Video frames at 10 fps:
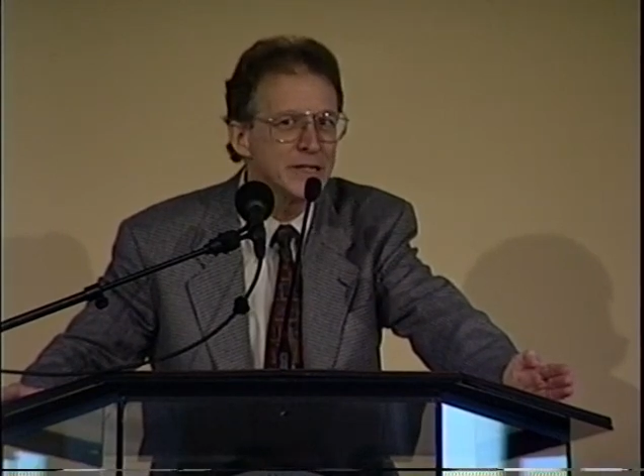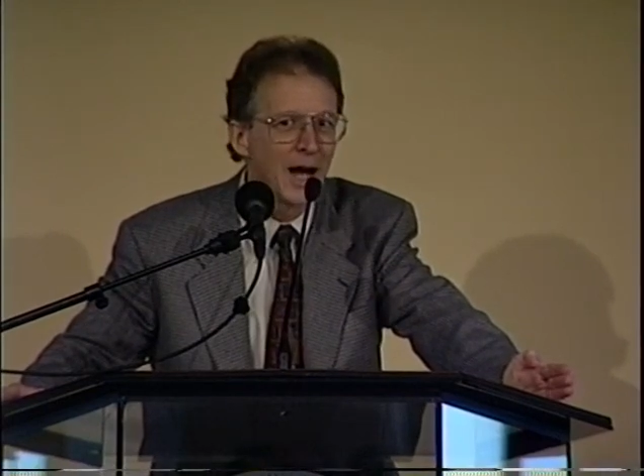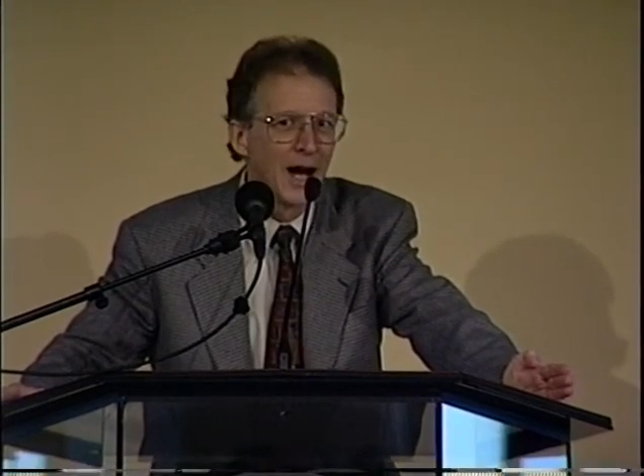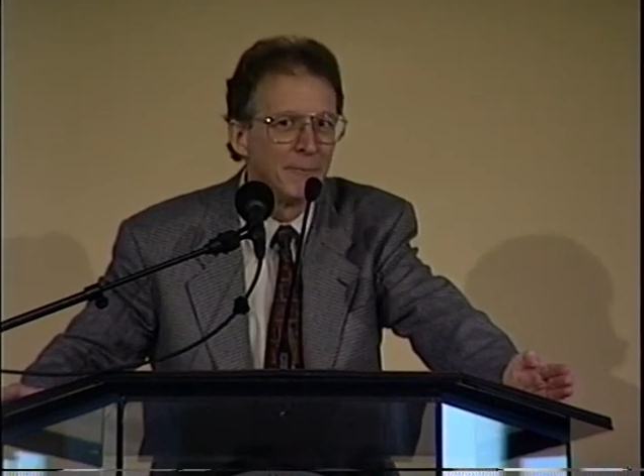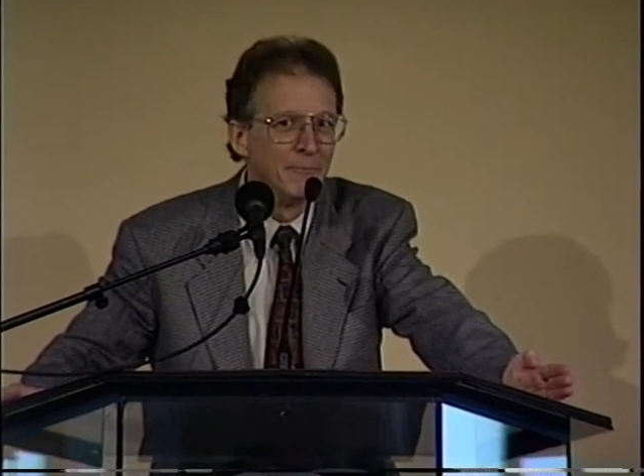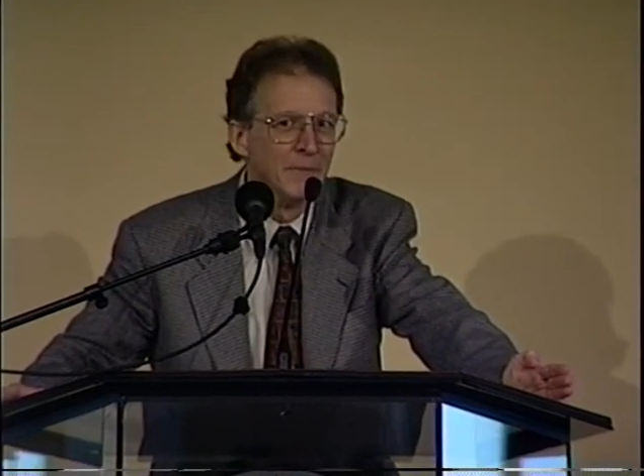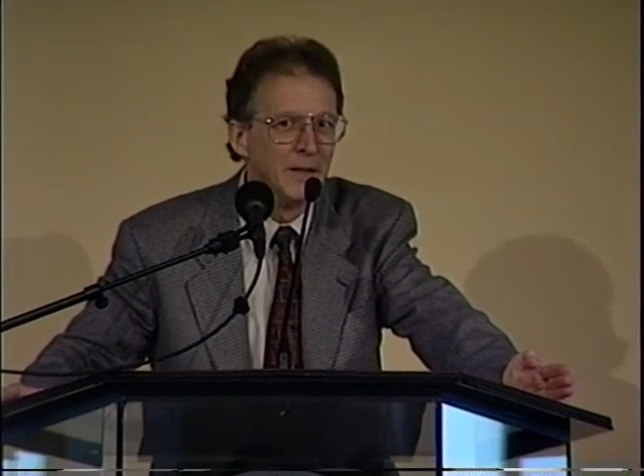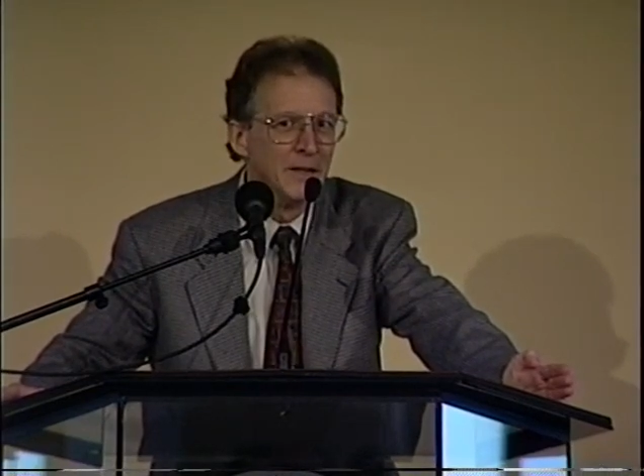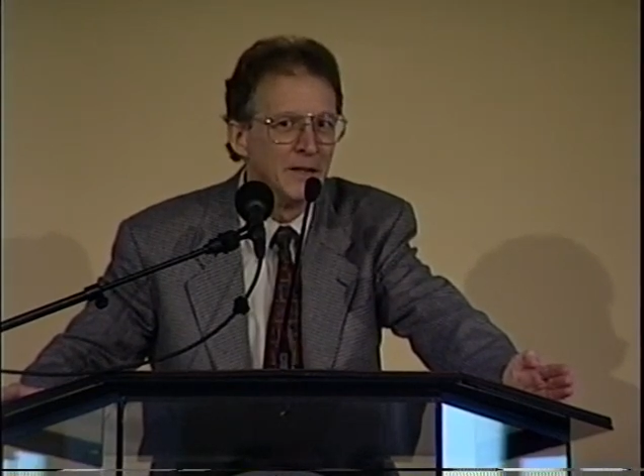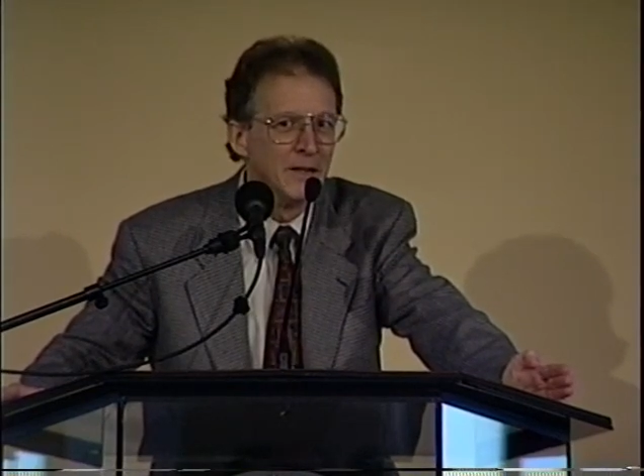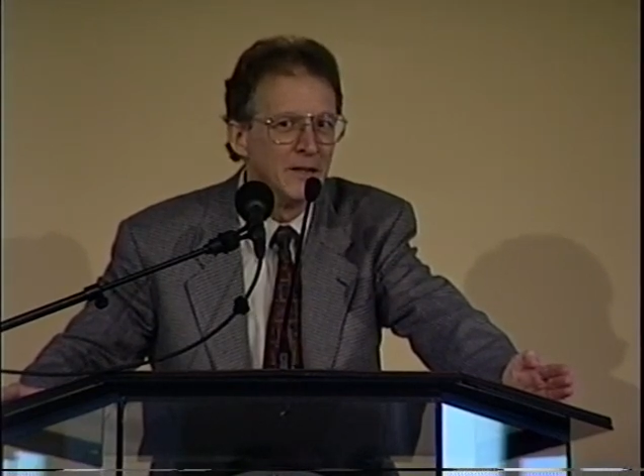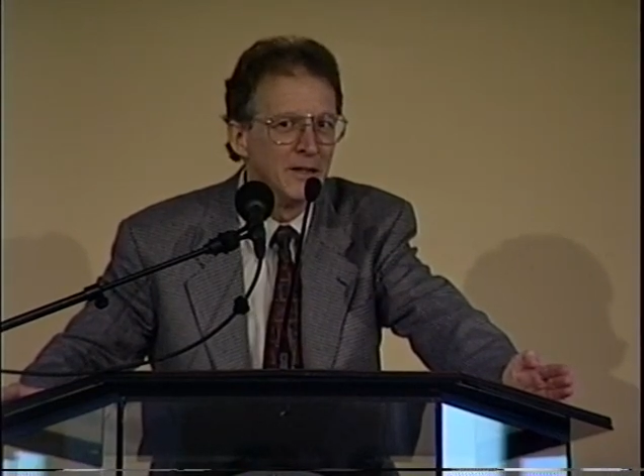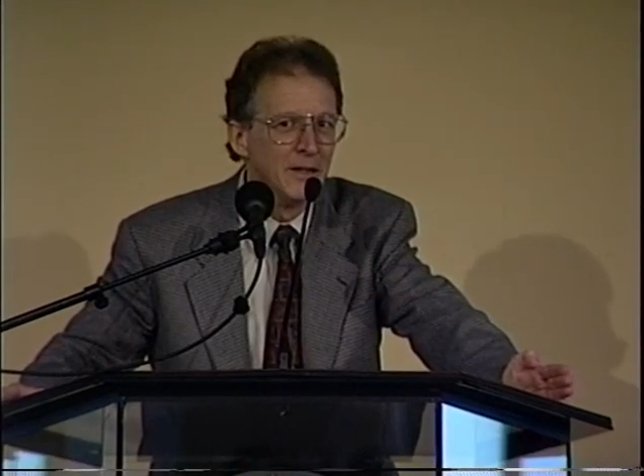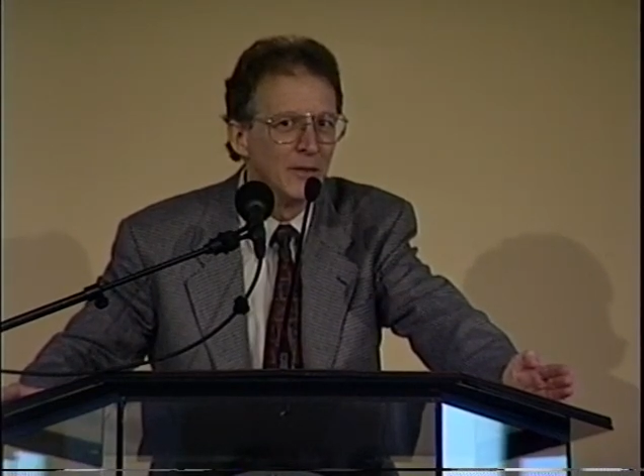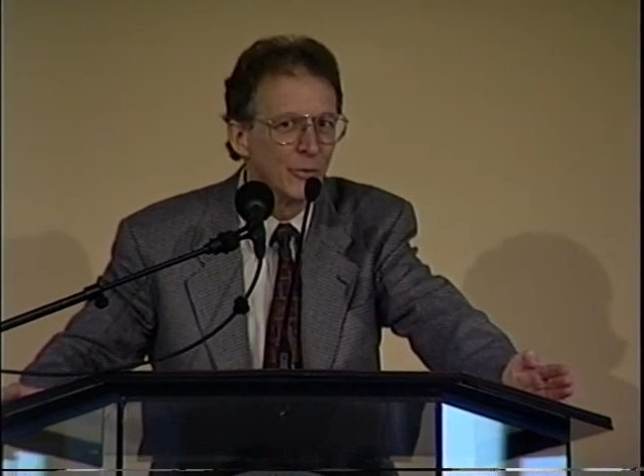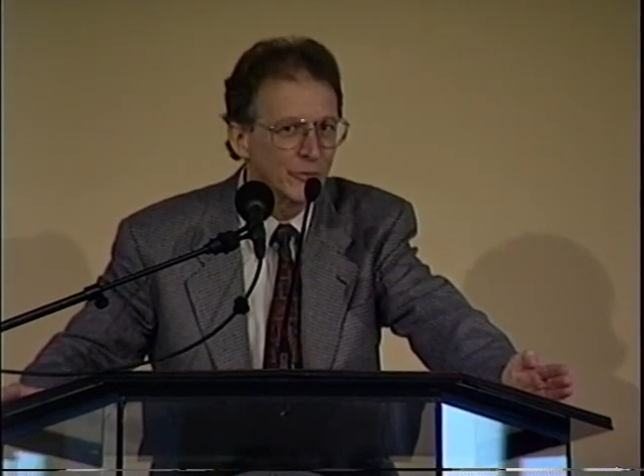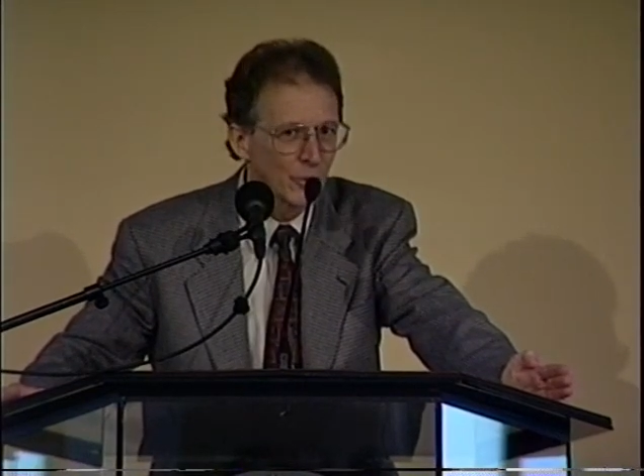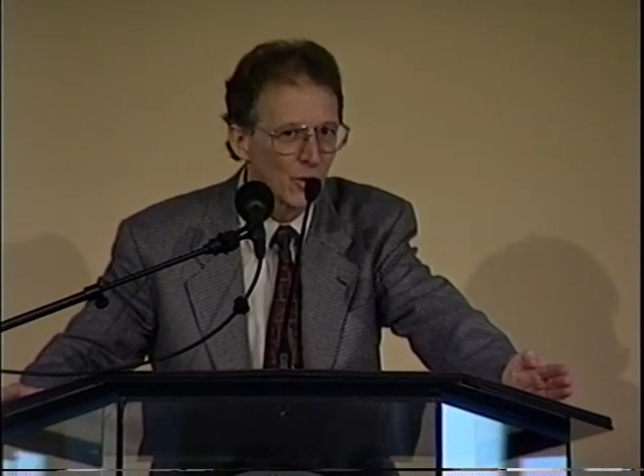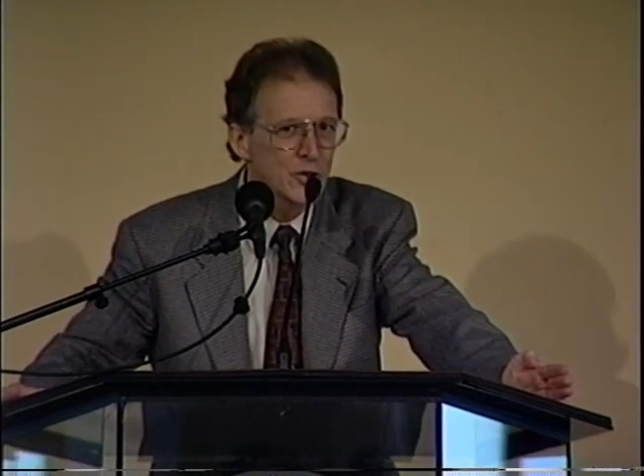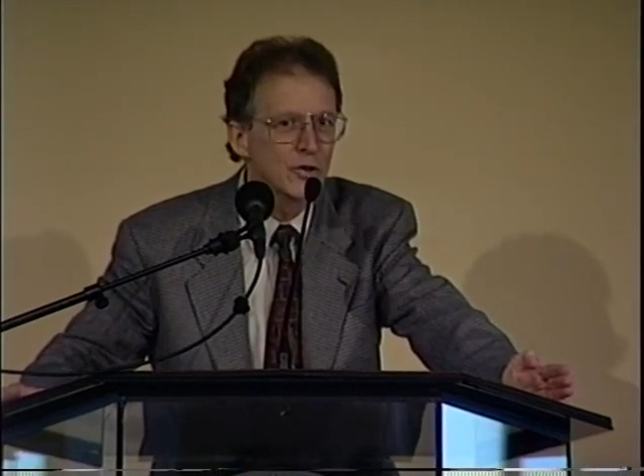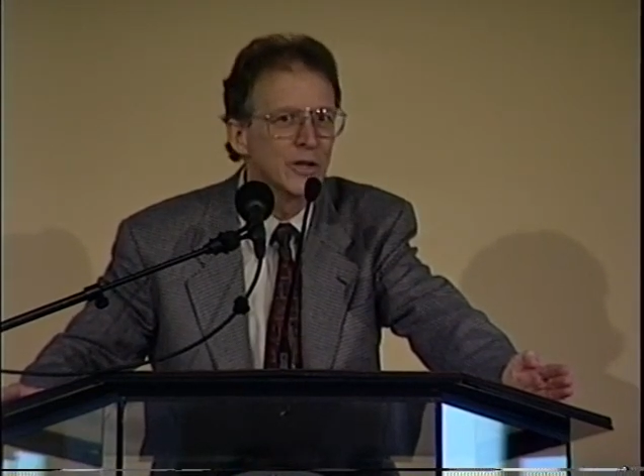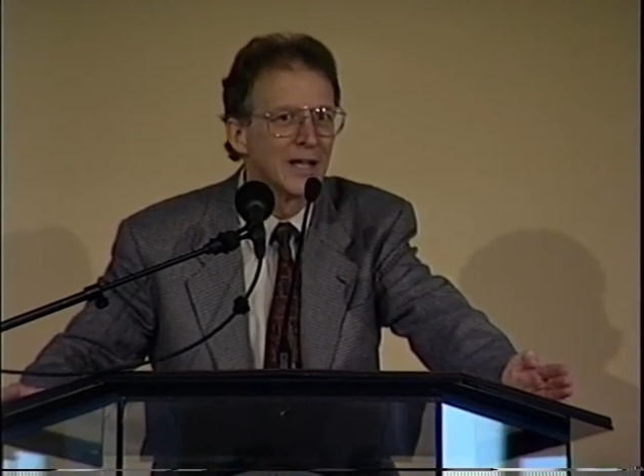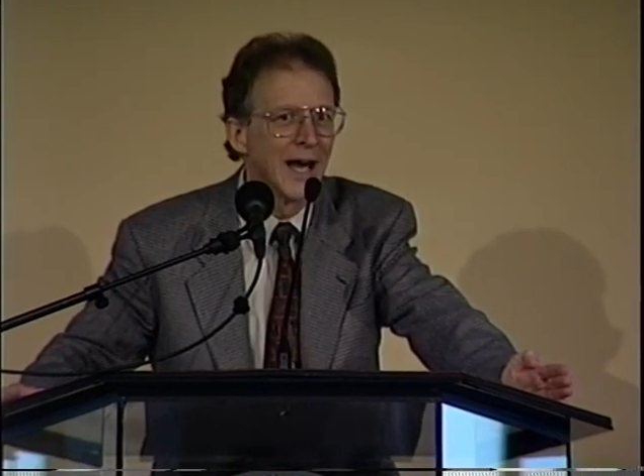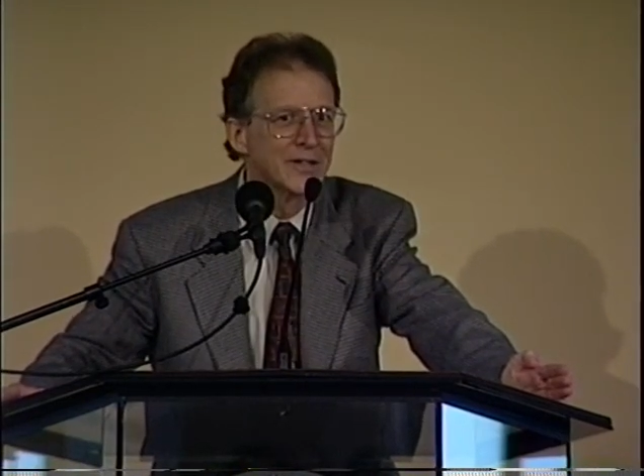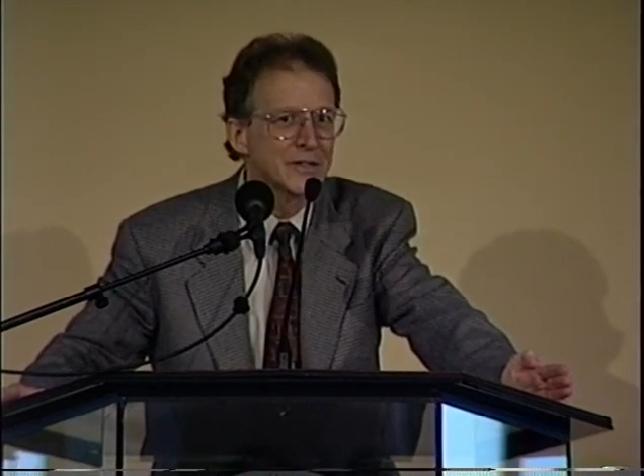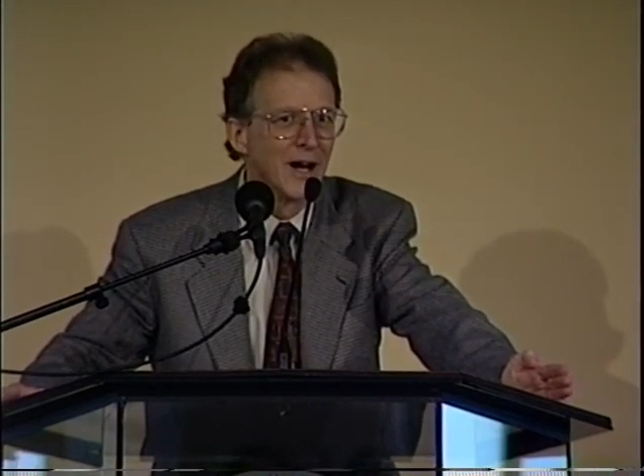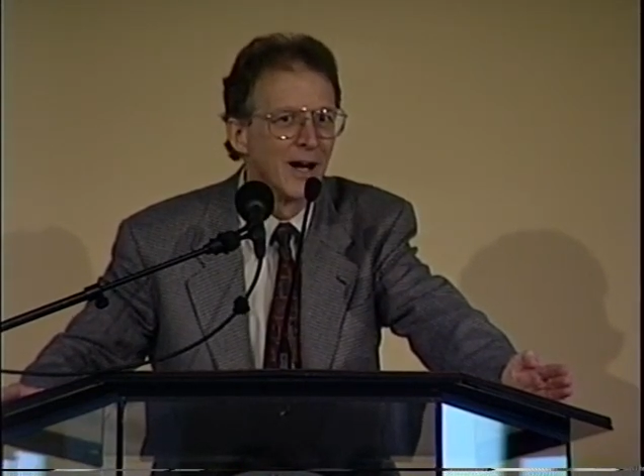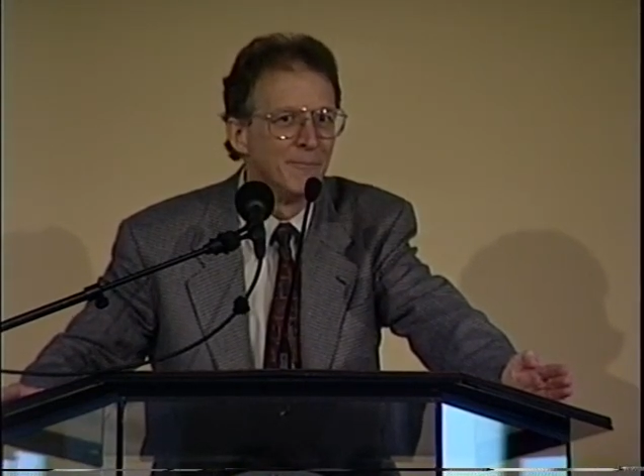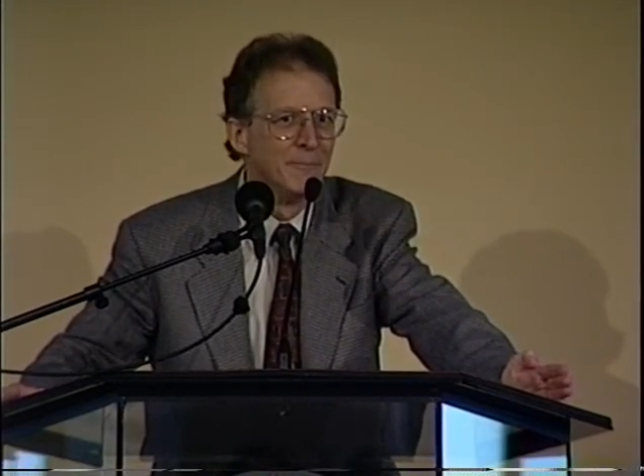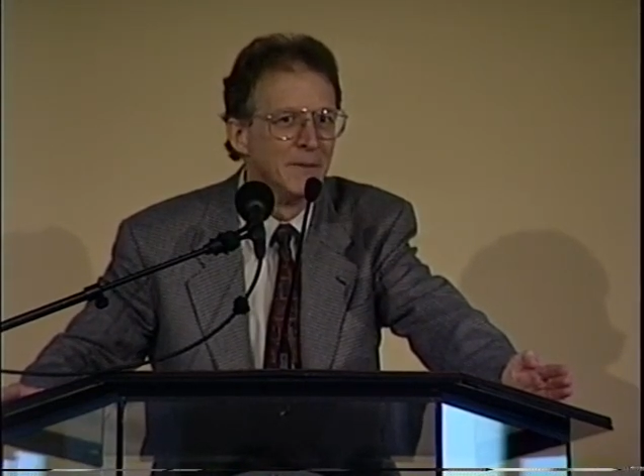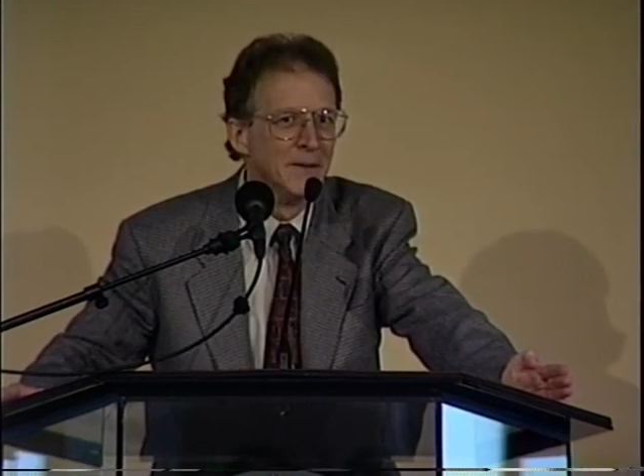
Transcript: time. Was tortured the last time.